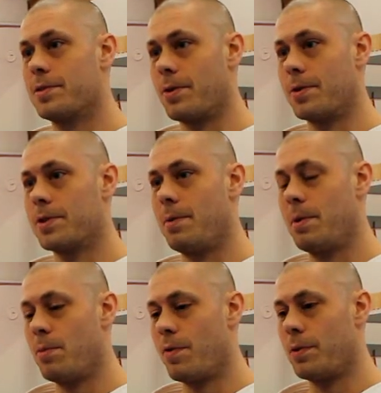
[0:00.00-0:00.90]
So it's going to
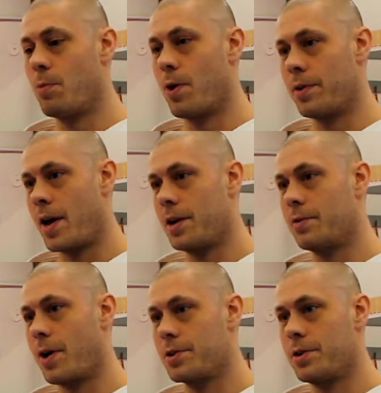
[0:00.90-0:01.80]
be moving more in that
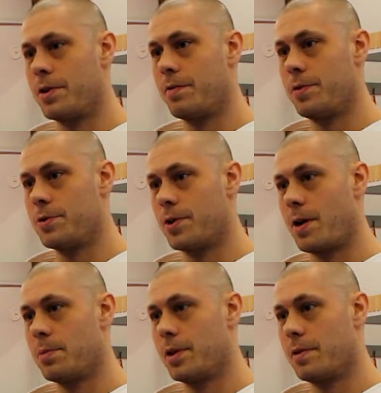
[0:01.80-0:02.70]
direction in the future,
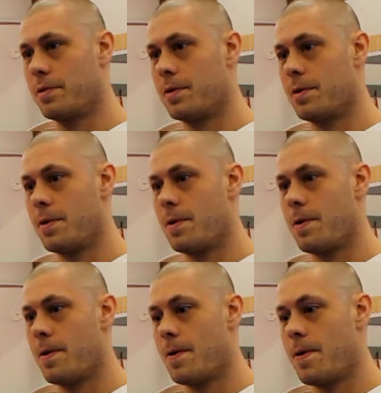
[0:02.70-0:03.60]
I
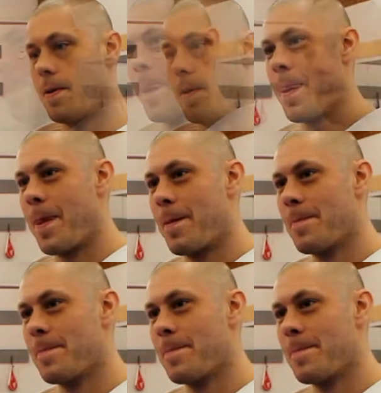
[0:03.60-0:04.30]
believe.